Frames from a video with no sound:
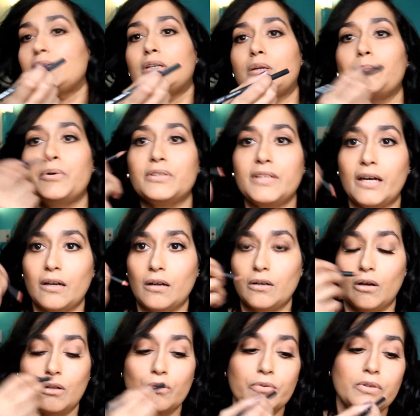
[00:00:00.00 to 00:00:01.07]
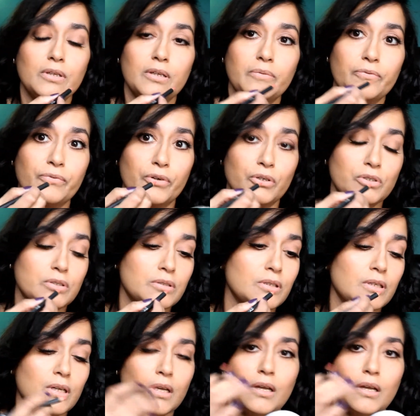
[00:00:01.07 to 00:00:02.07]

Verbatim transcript: I'm going to put that on all over the lip first.